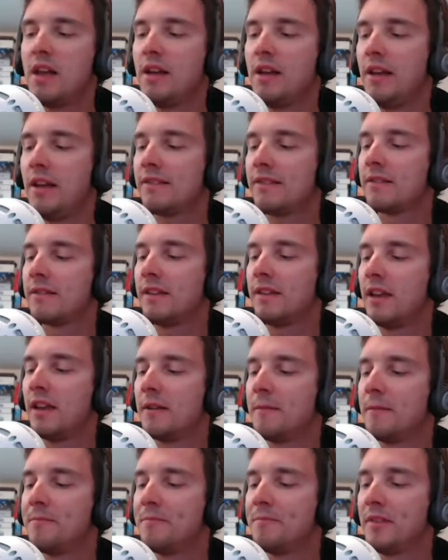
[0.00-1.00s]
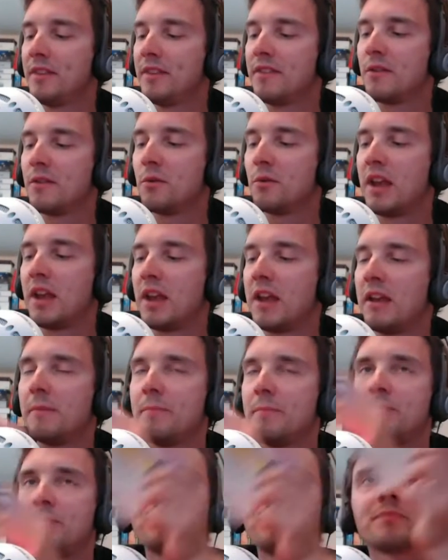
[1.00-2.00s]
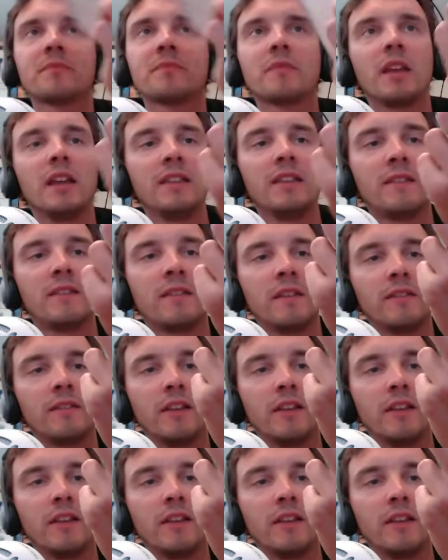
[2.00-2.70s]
This is okay. It's